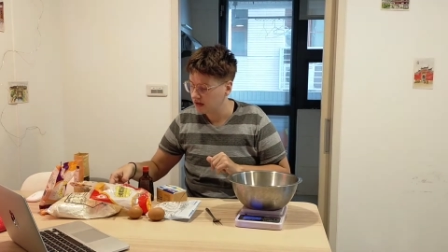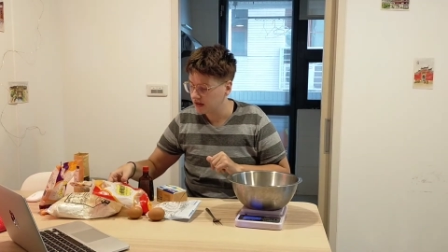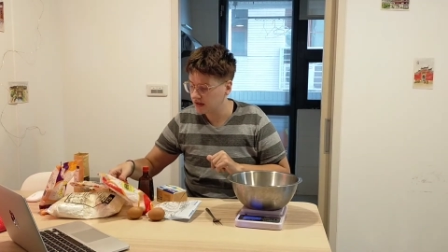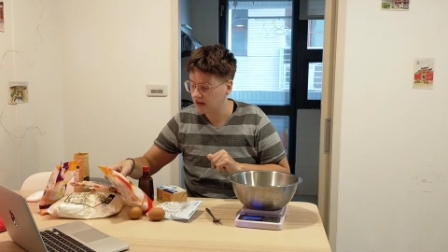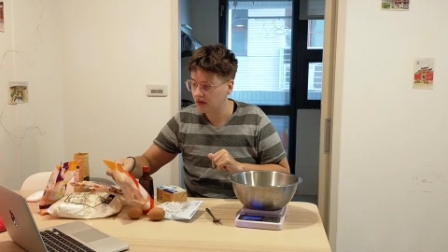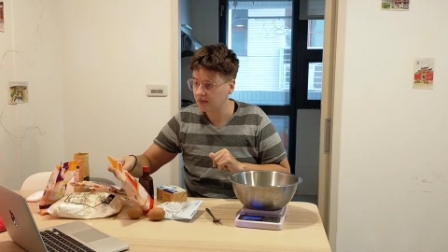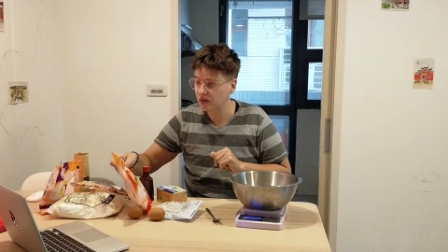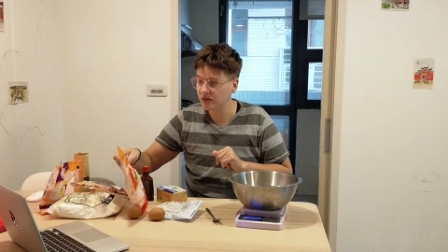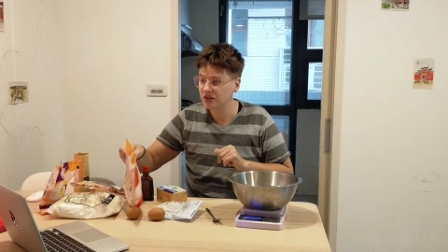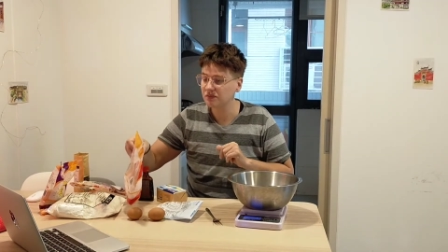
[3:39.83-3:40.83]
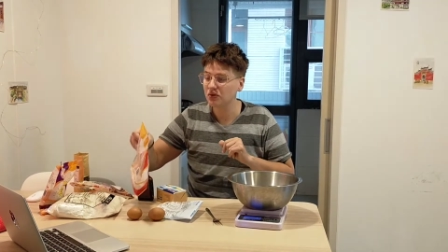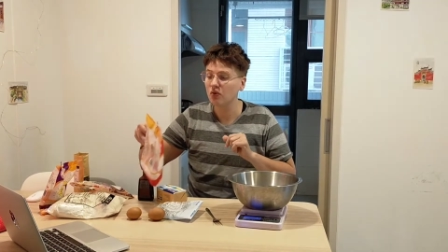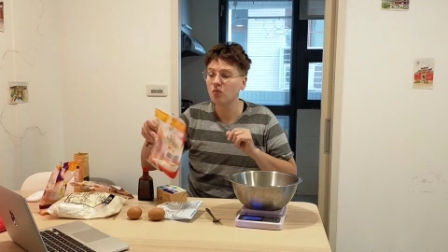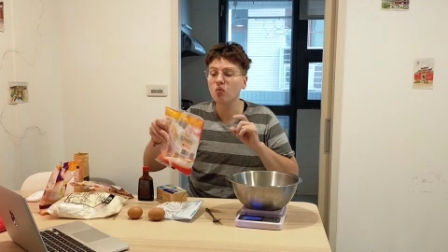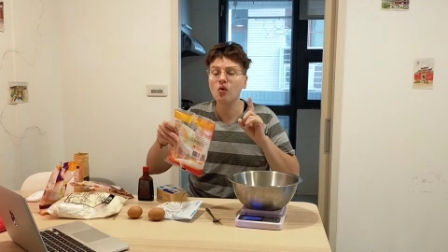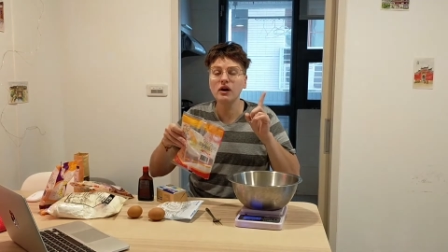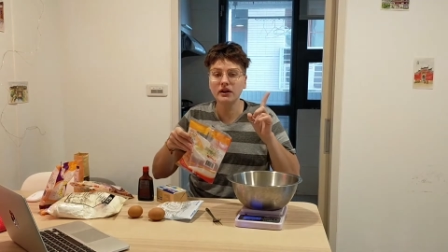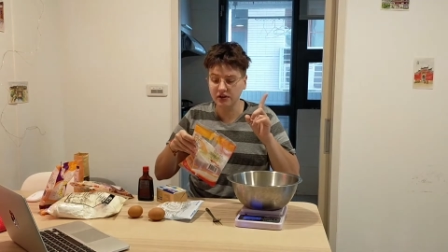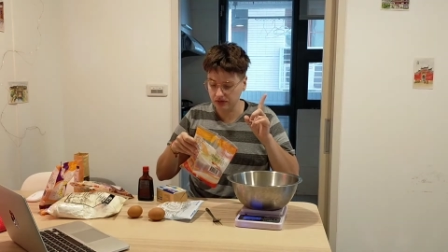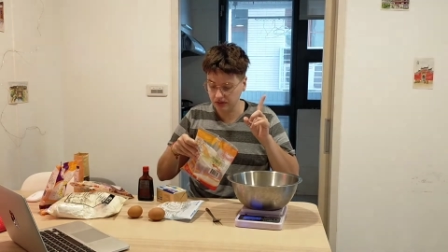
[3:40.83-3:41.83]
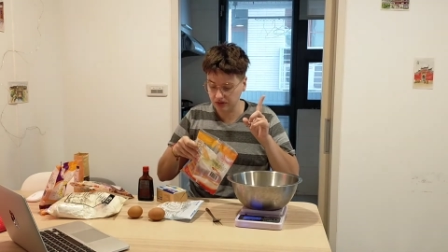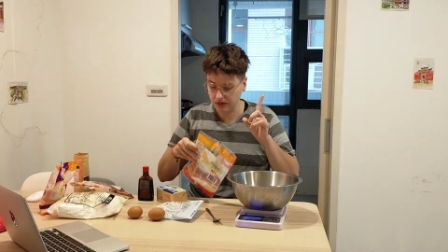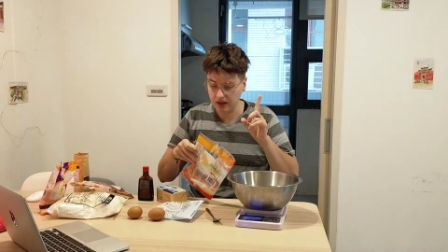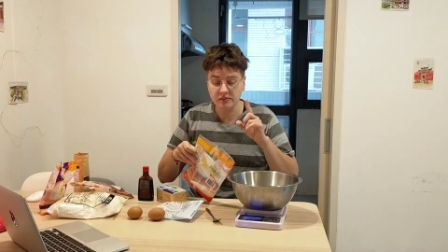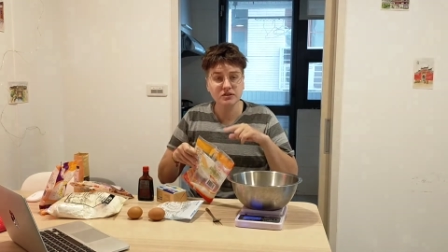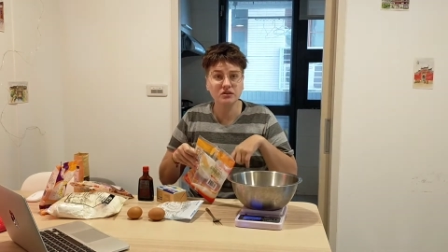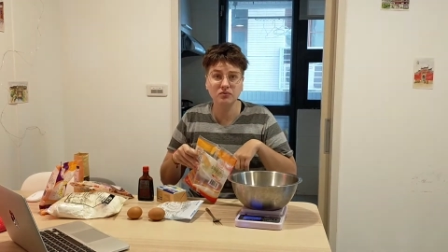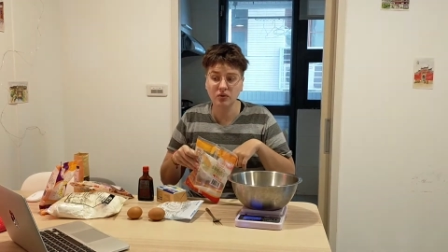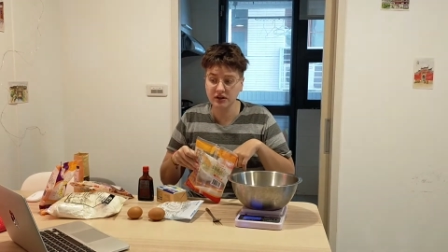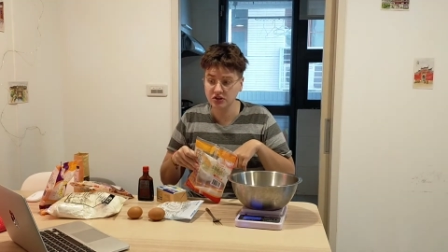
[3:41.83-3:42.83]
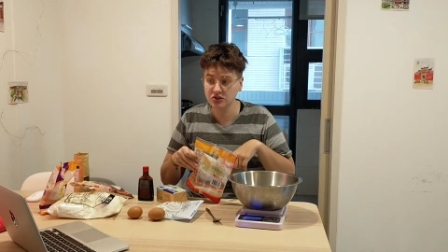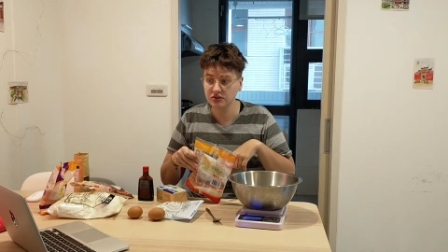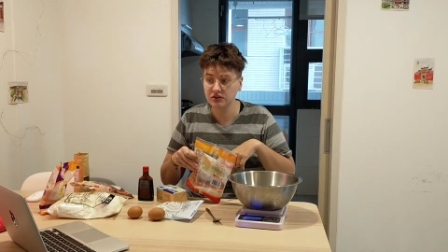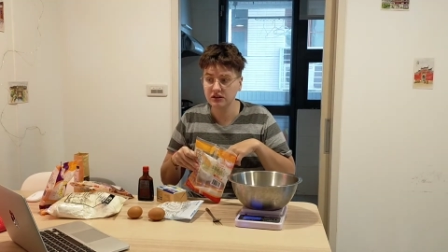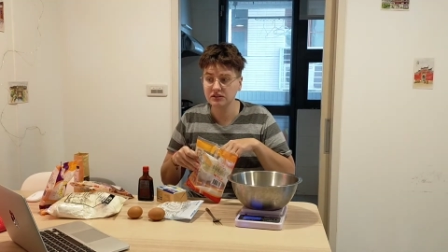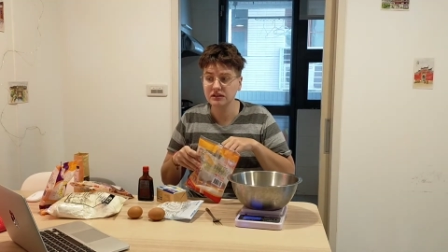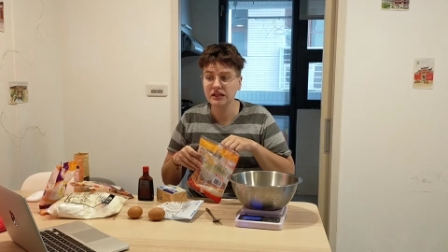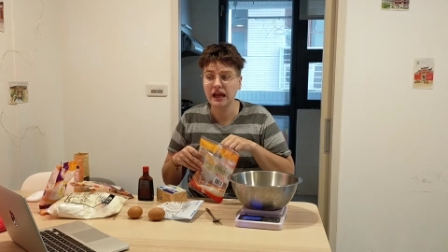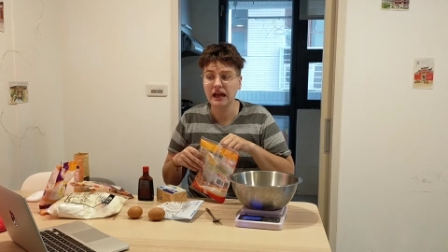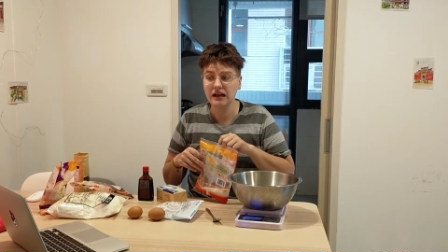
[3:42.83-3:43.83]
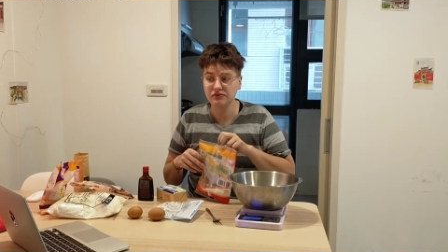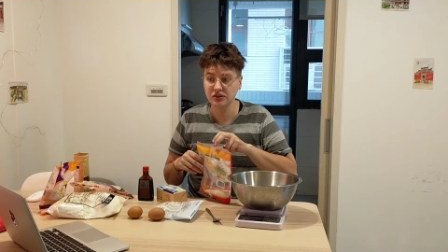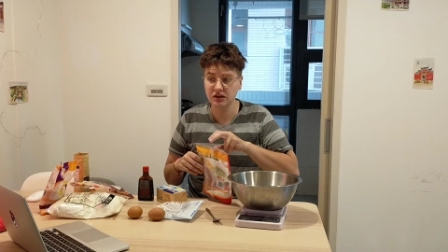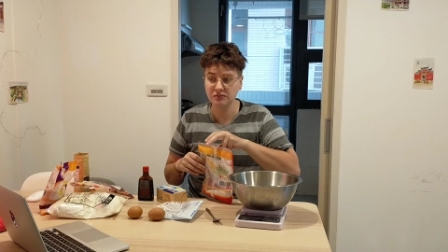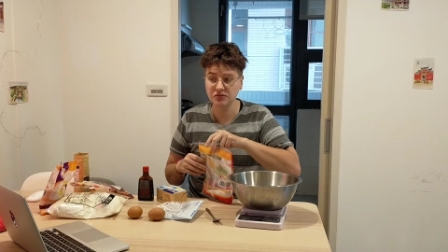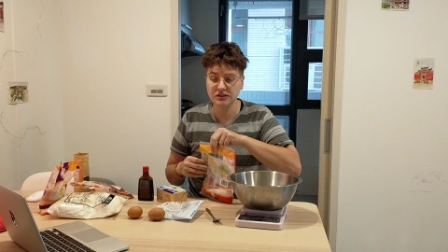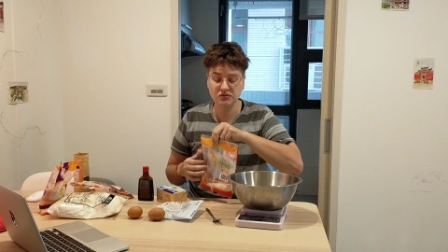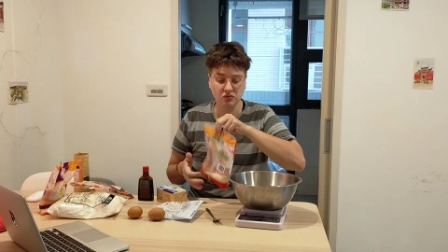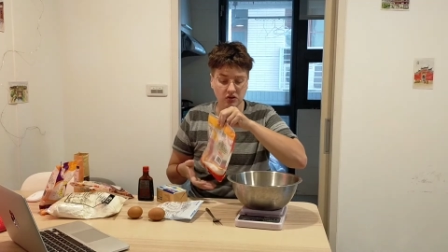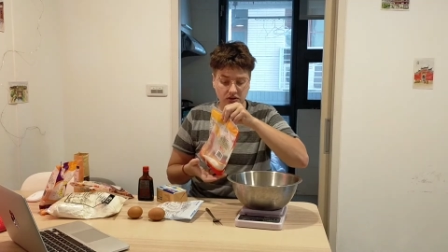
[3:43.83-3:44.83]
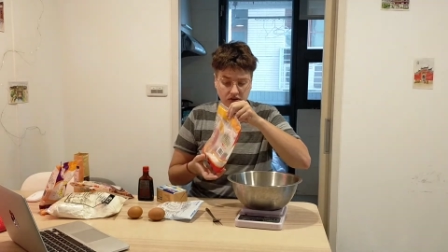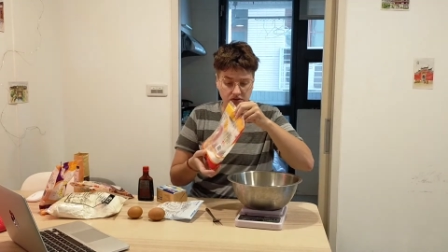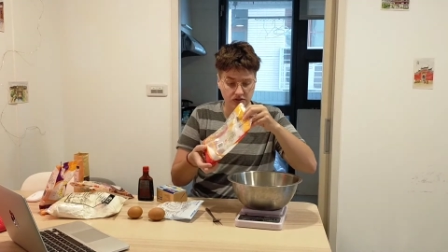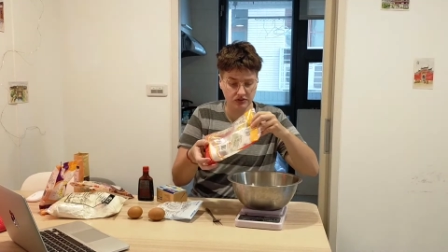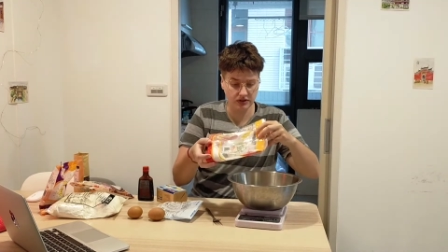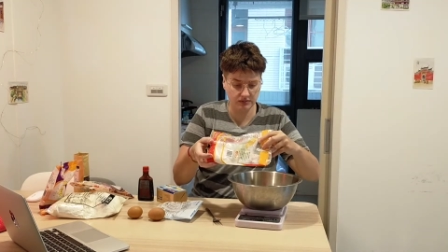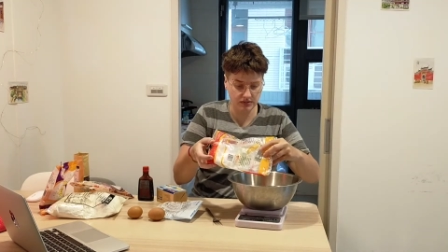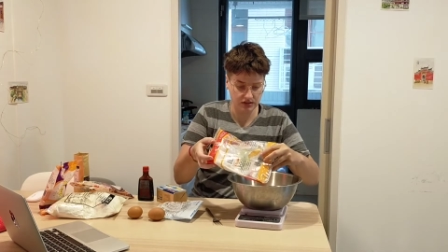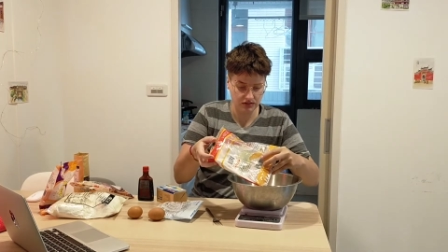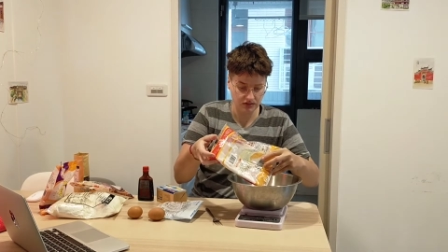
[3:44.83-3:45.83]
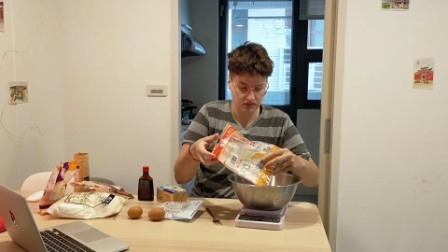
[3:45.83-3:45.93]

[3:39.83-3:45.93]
And now I'm going to put 100 grams of white sugar because I need 1/2 cup. So that's 100 grams.